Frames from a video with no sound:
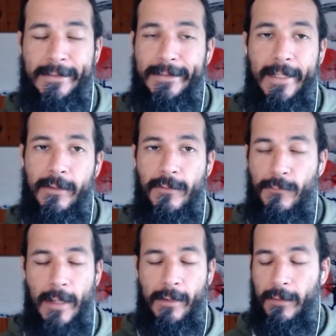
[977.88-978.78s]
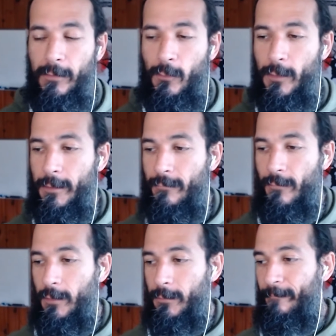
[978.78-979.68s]
there. It's right around the corner.
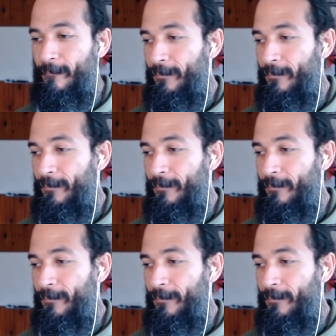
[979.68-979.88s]
So